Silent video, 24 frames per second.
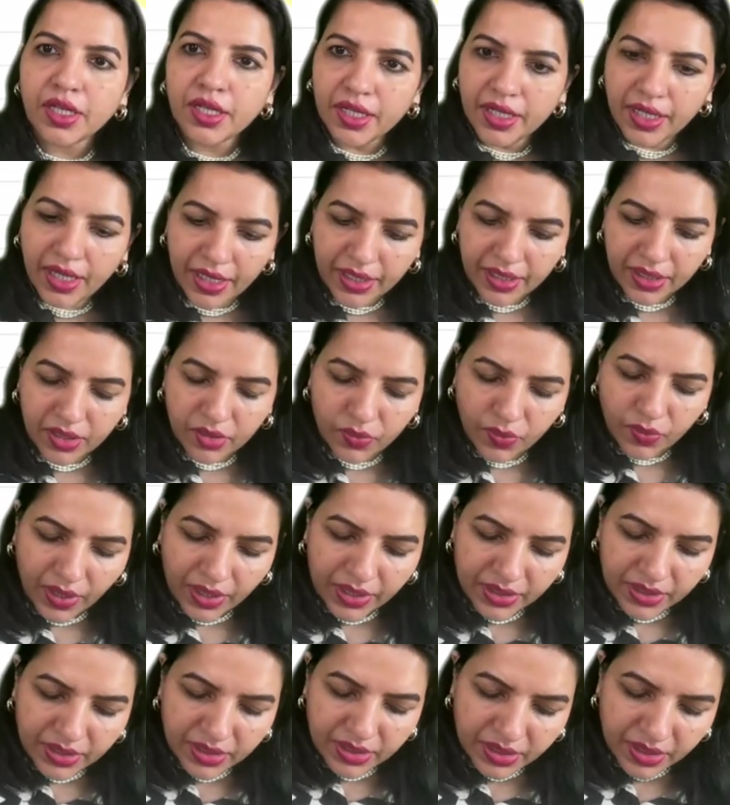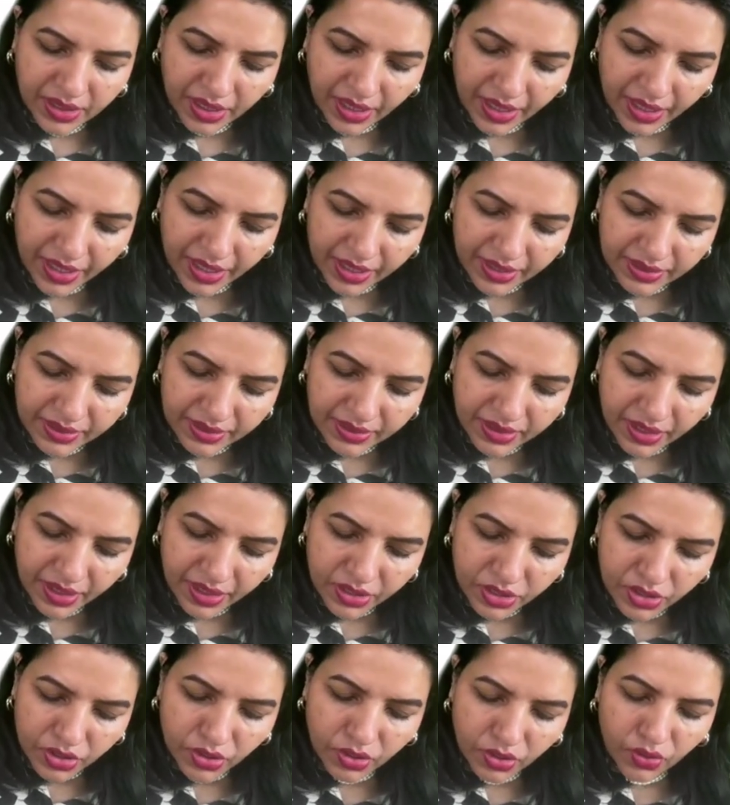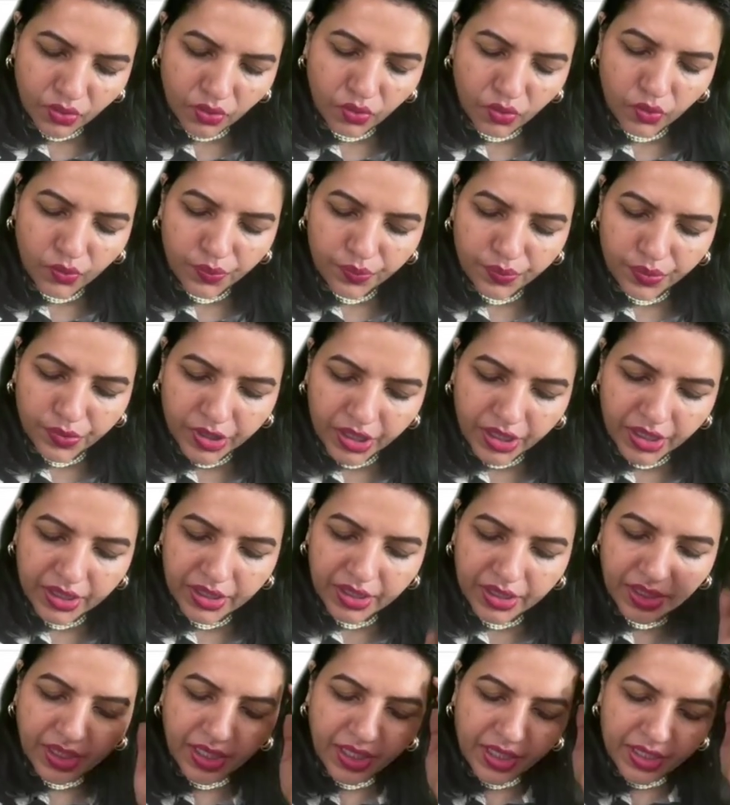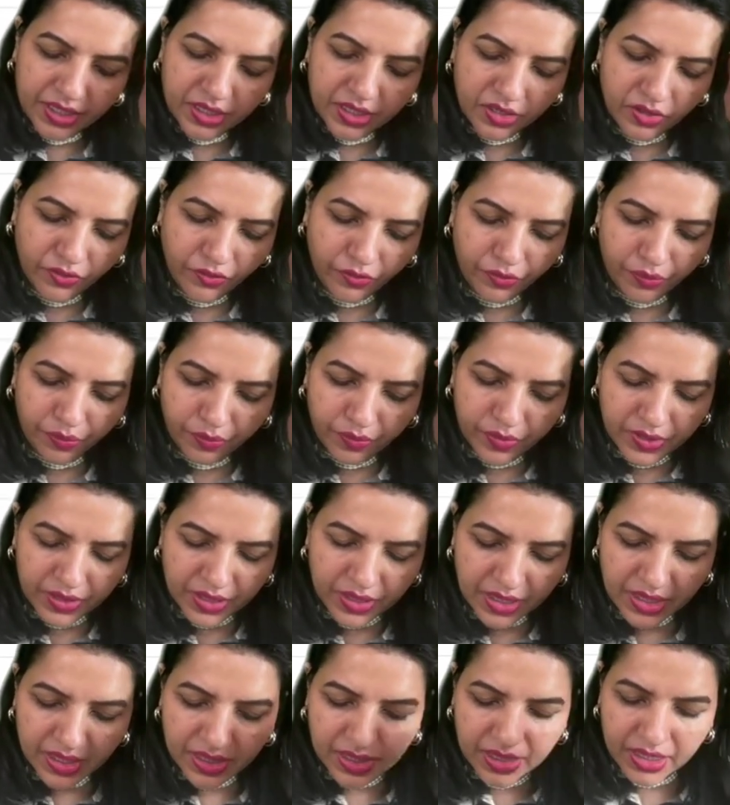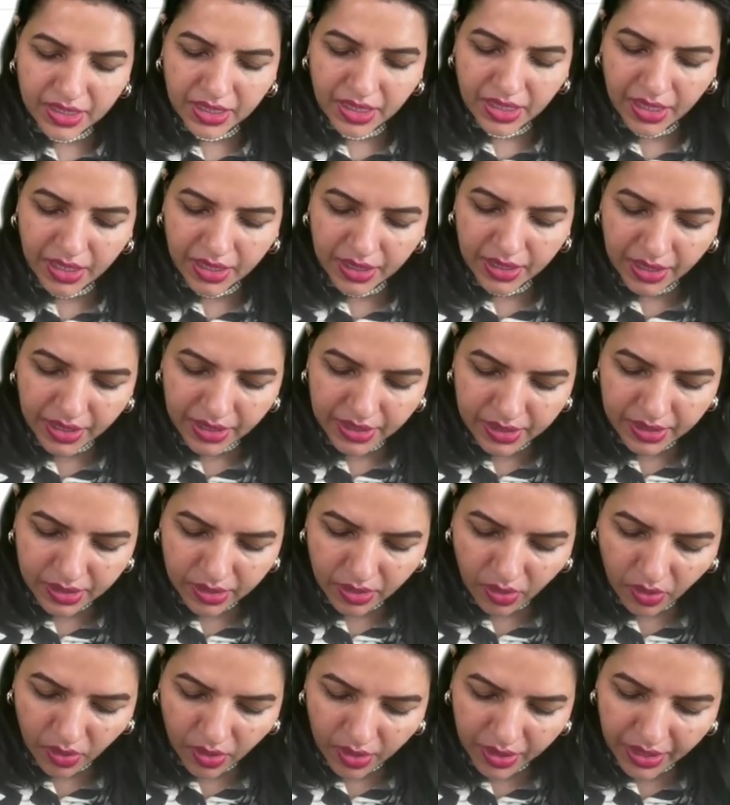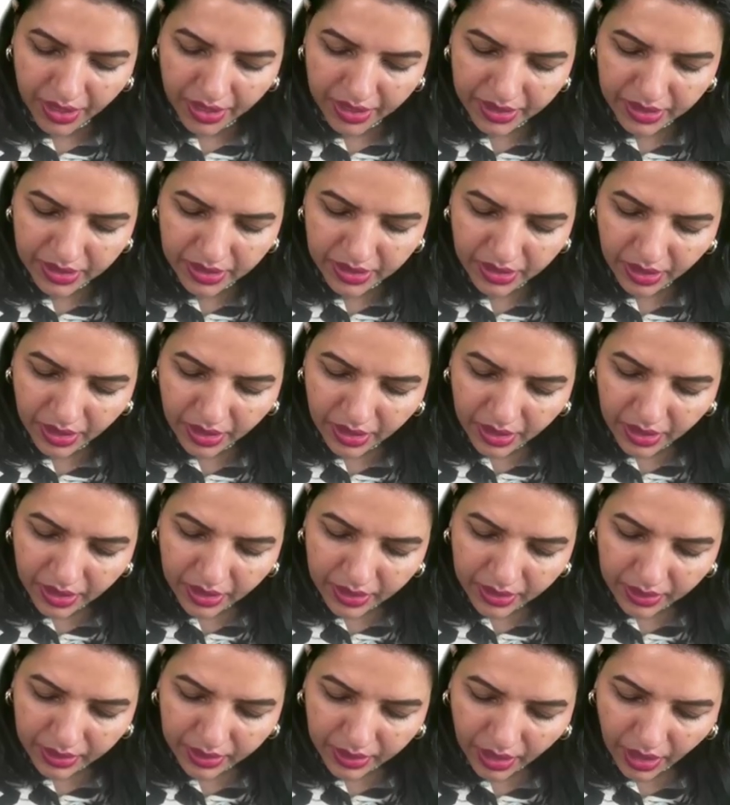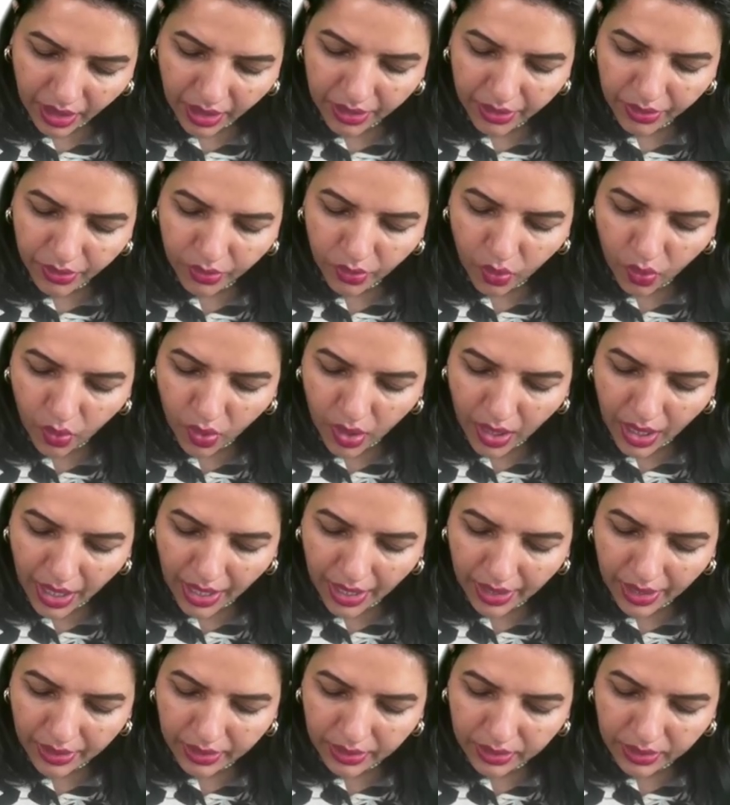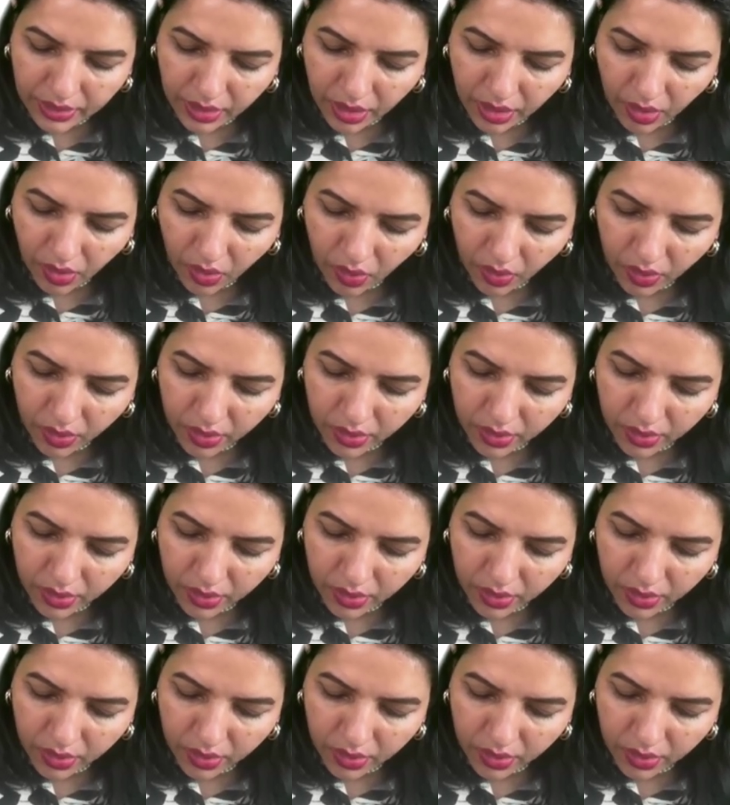Likewise, the SH group in the case of cysteine is called as thioalcohol,